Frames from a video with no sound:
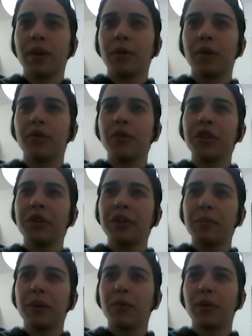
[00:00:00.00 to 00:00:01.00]
When I was figuring out
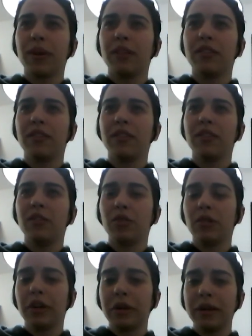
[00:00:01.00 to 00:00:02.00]
the best way to do
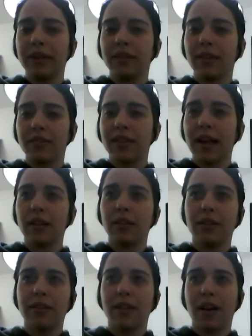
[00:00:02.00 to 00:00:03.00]
the layering of
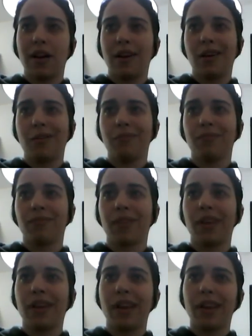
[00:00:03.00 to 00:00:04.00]
salads,
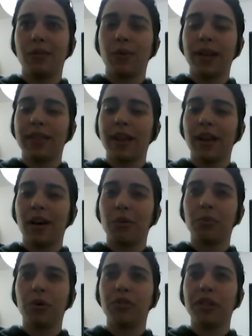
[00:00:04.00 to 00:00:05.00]
I had read that all
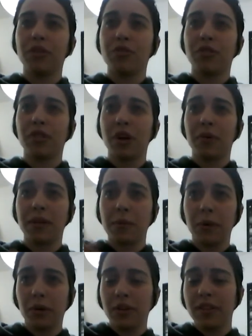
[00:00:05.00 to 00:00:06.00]
proteins should go in the
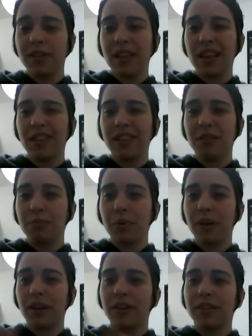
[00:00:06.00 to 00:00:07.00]
middle of the salad,
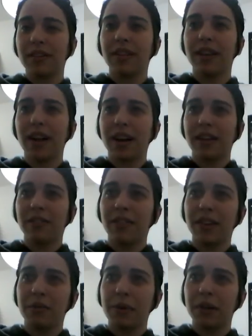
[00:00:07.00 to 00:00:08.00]
but honestly, I
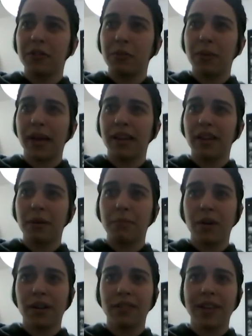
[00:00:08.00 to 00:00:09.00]
find it better to bag it up
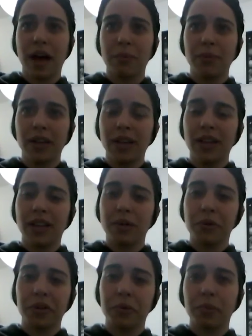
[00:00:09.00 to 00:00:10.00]
on top and keep
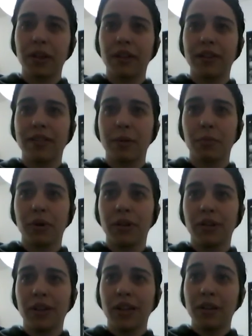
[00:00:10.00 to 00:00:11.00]
it completely separate
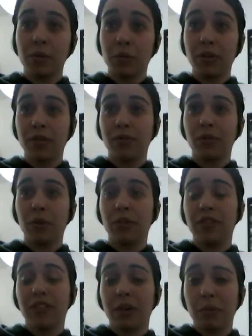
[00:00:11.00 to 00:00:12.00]
from the rest of the food
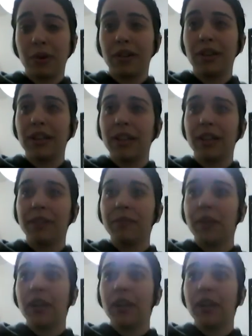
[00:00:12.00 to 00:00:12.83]
until I'm ready to eat it.